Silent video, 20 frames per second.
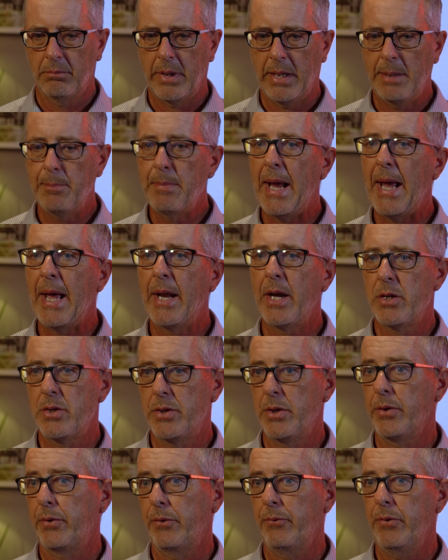He
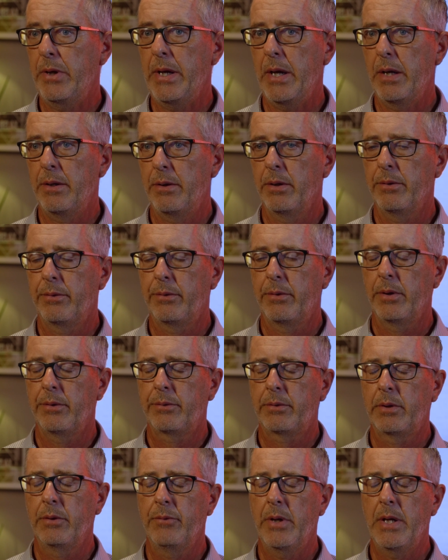managed this event,
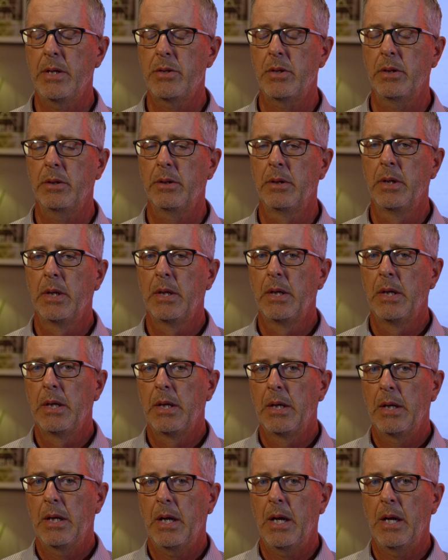this convention,
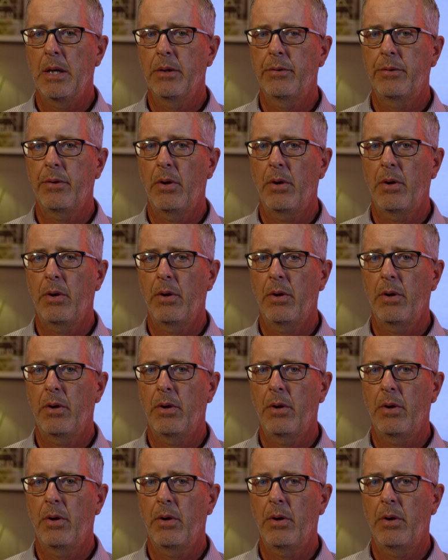and